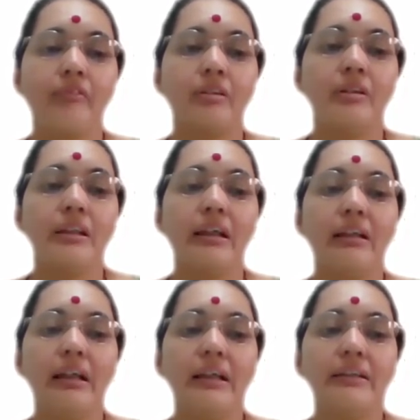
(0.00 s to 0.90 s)
They run
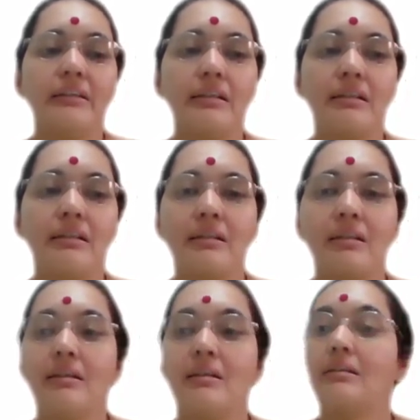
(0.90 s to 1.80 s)
like this.
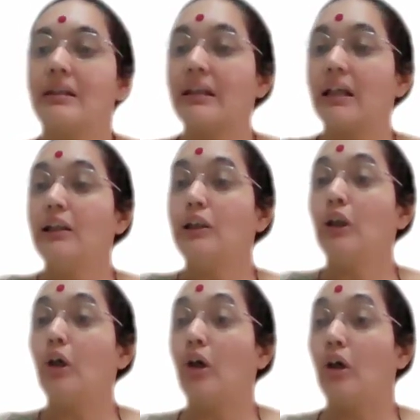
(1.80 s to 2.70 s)
They are
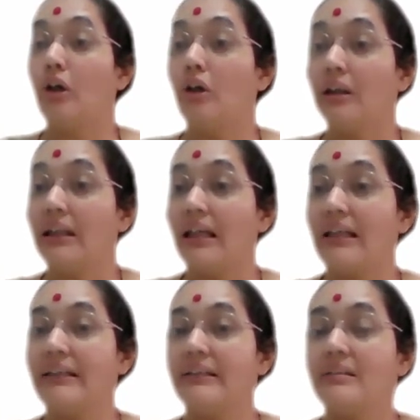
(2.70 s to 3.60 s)
long
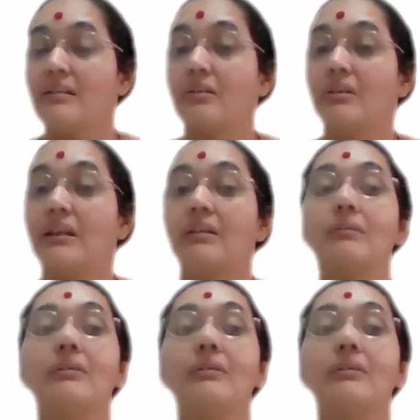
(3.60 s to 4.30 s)
lines, so they are